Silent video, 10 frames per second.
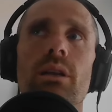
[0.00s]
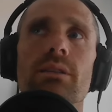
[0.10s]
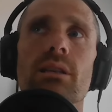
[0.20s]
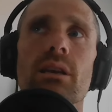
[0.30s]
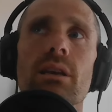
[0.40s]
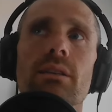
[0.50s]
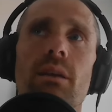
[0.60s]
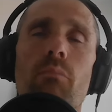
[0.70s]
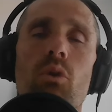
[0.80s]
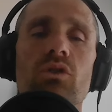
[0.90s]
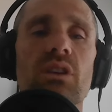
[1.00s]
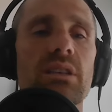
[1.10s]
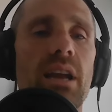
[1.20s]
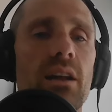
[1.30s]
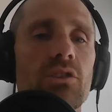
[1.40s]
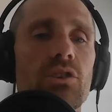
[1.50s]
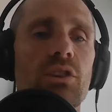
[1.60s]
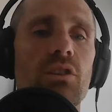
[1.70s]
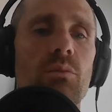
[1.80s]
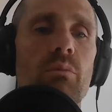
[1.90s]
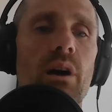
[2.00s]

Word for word: it's like it's like most things knowledge is going to be